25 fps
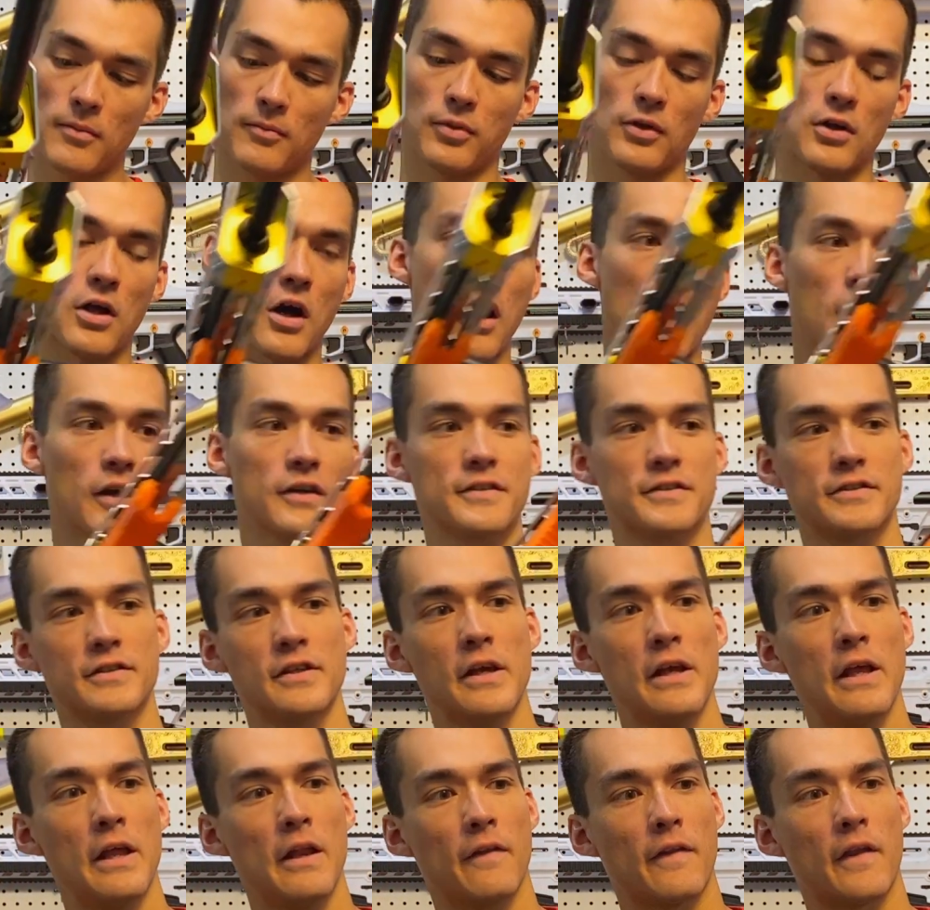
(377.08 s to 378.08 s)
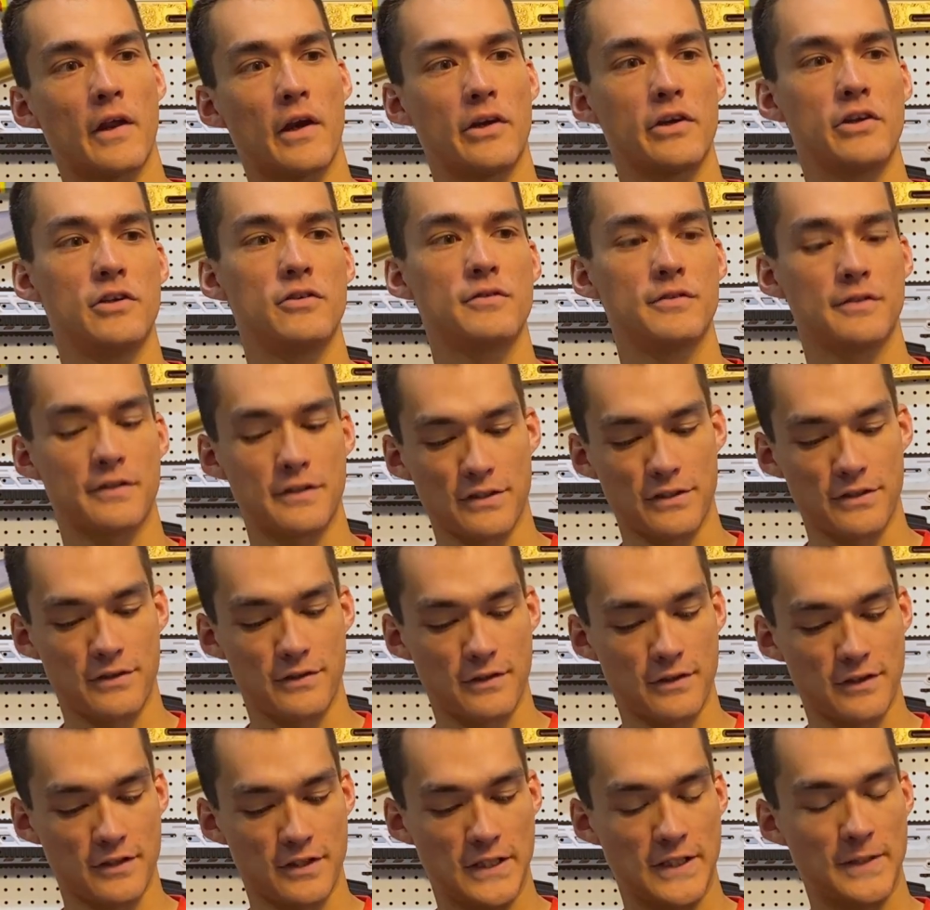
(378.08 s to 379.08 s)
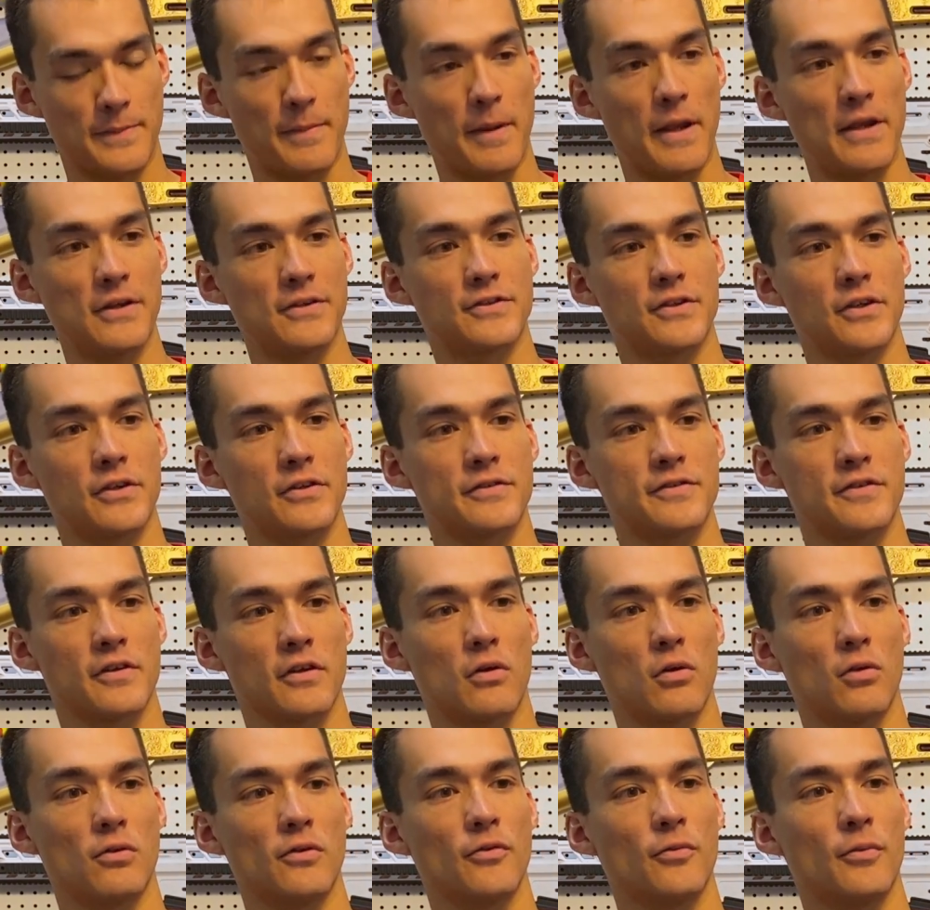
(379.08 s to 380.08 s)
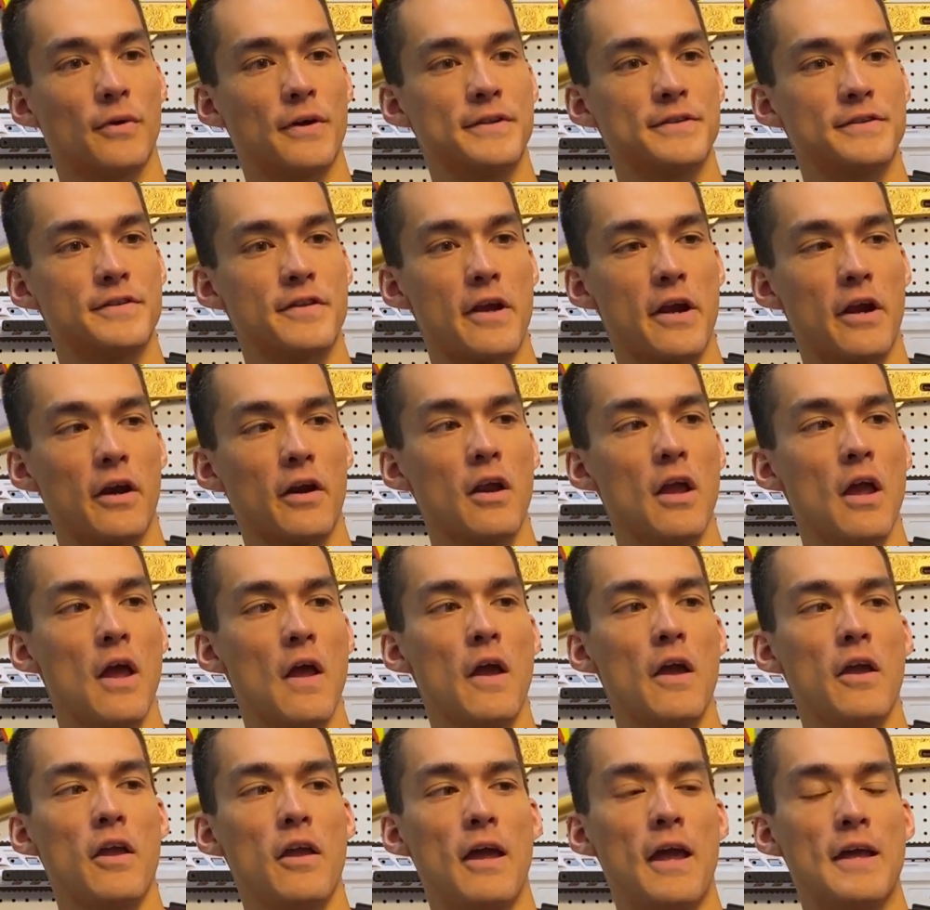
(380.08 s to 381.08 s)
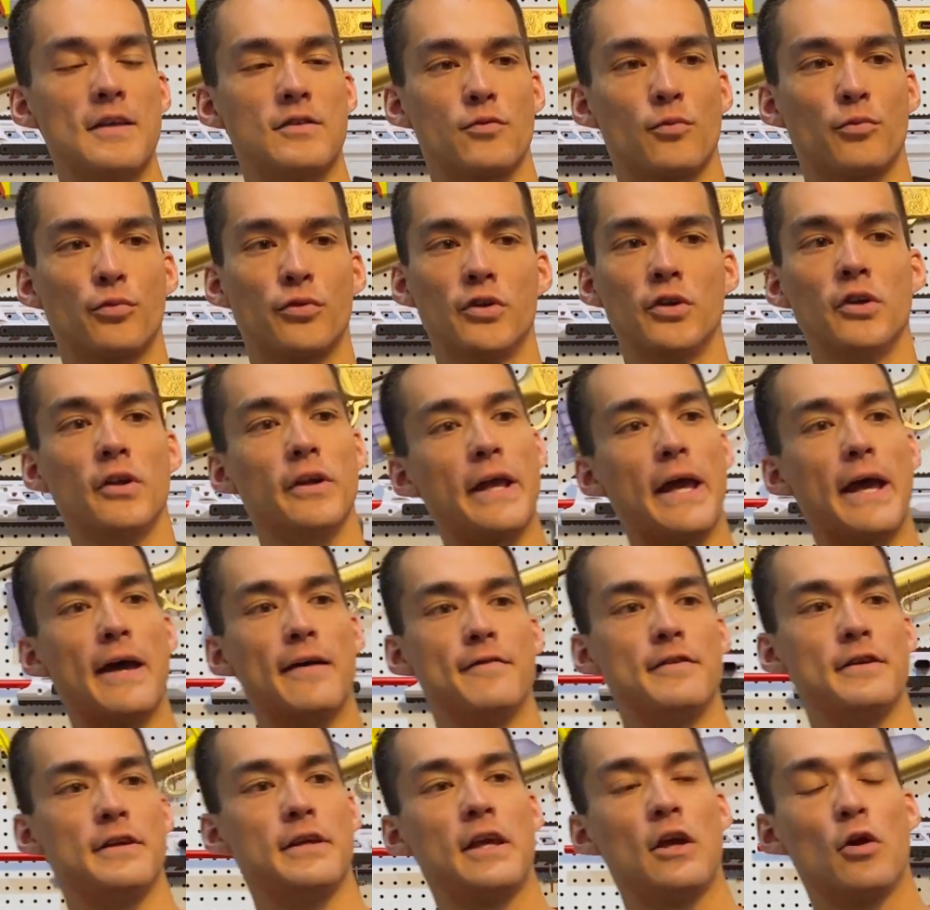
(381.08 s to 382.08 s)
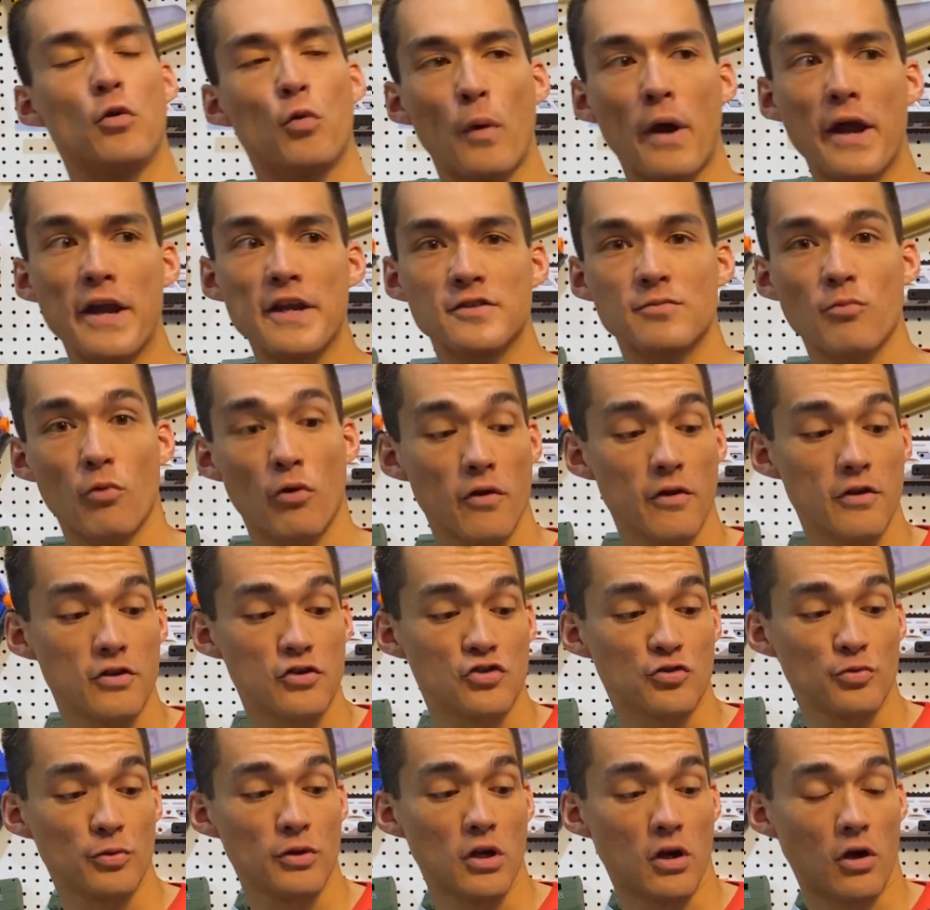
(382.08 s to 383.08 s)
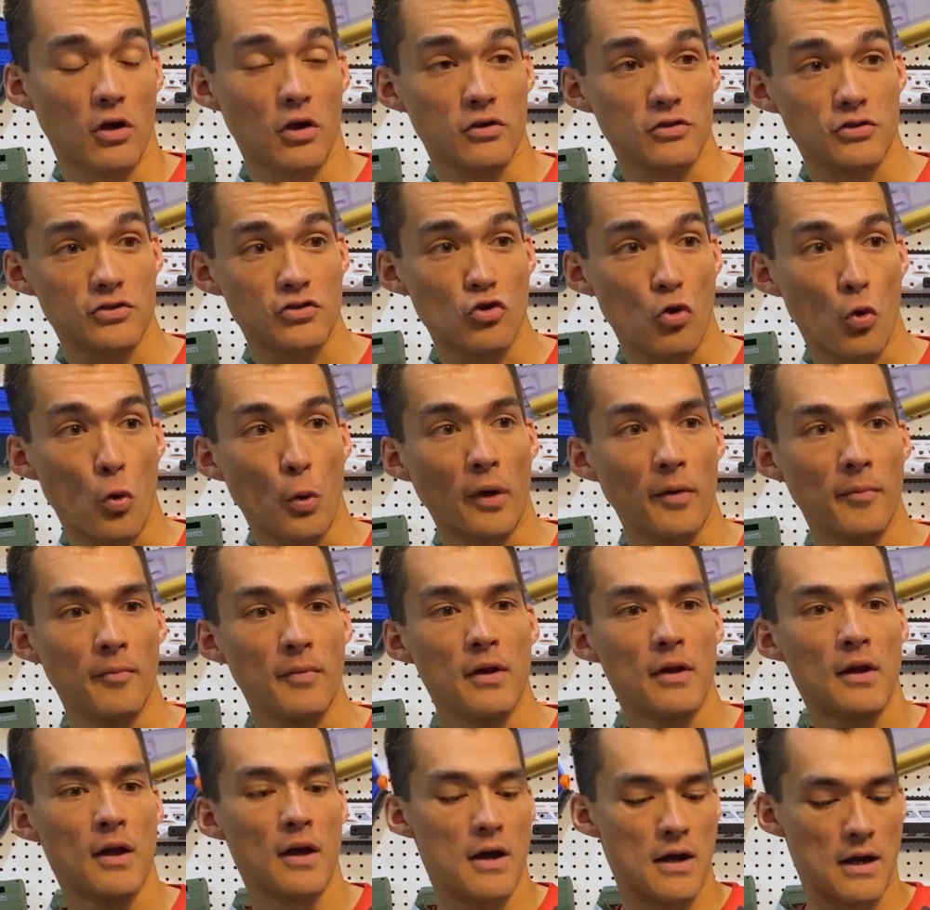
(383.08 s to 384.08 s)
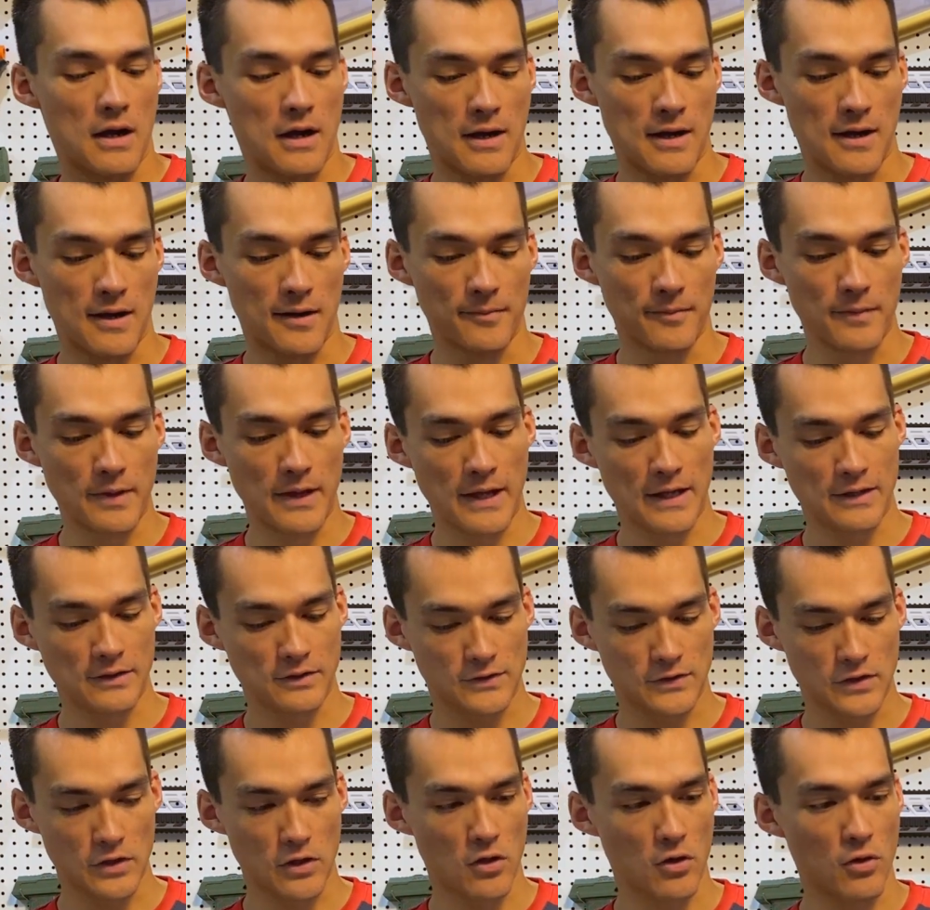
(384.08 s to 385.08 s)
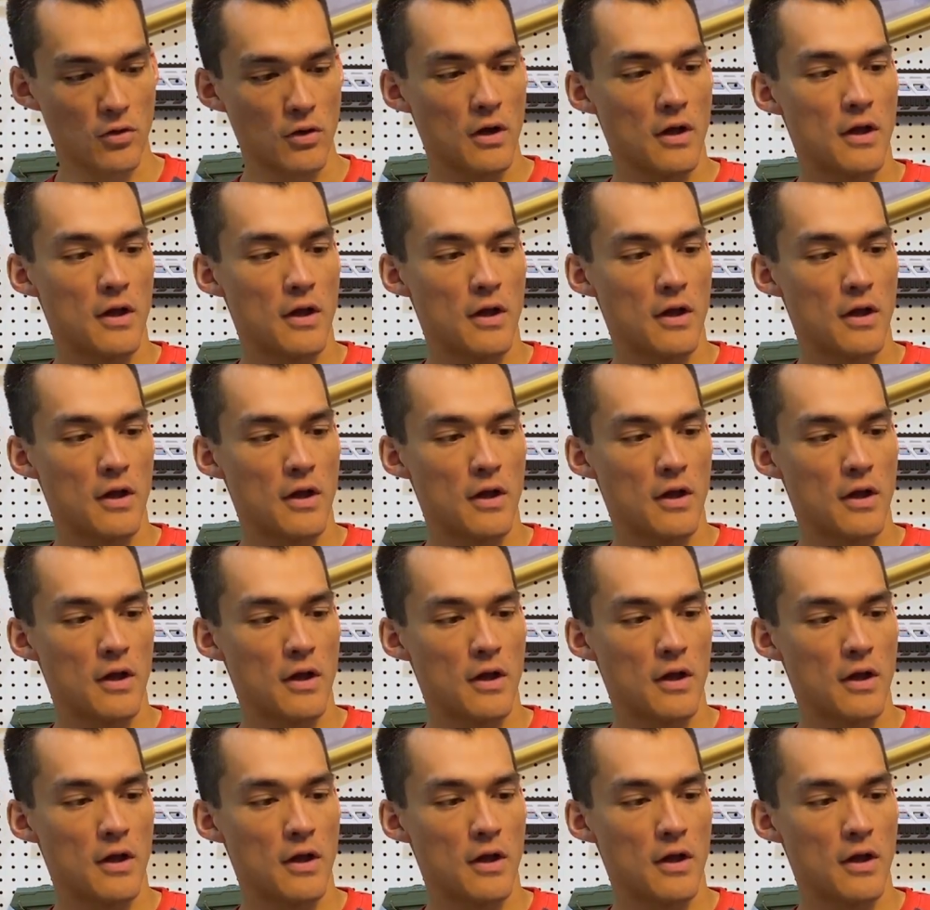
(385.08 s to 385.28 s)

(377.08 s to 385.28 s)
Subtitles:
blocks that are used as the spacers, the gold ones there, it's really heavy. It weighs more than a Sweetheart Storm, and so